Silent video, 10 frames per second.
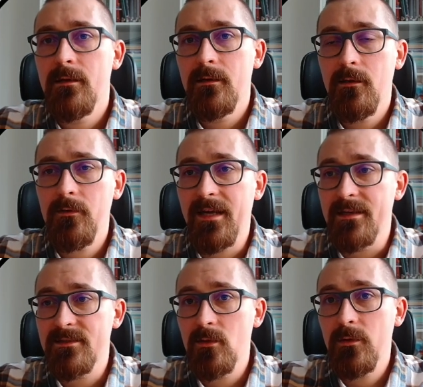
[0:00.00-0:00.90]

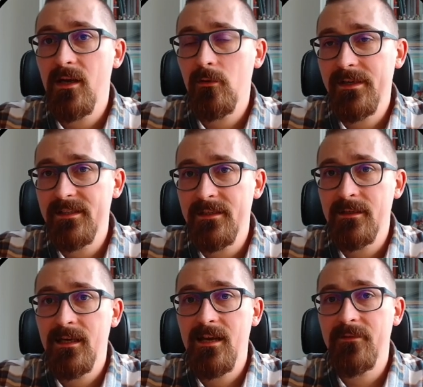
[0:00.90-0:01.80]
Okay, so we already
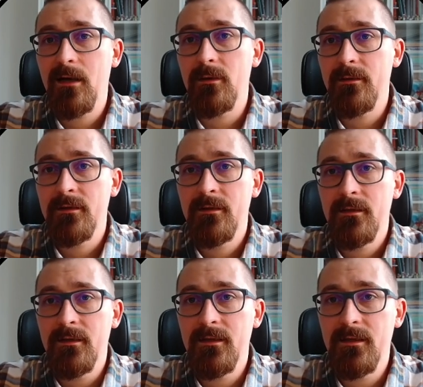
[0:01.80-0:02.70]
have our
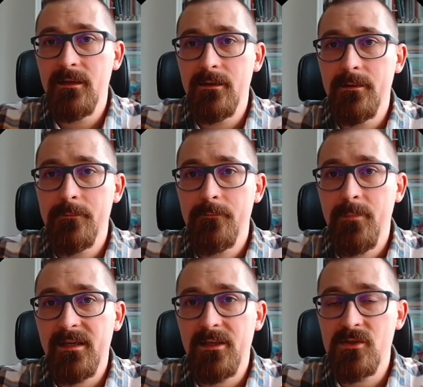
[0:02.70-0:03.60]

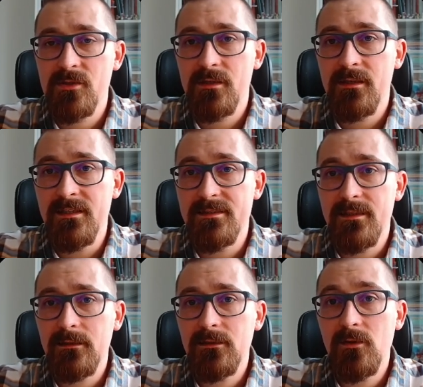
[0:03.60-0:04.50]
package
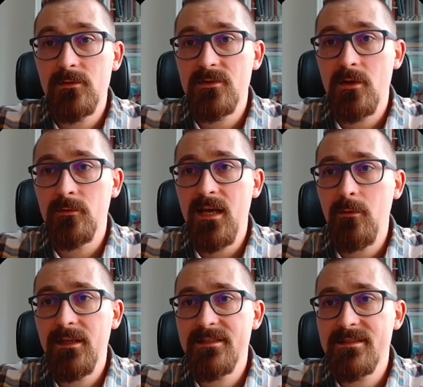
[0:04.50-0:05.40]
installed. So now
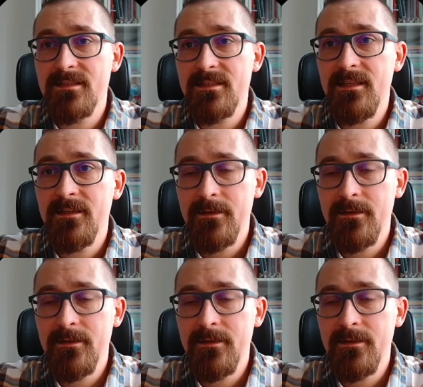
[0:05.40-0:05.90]
let's see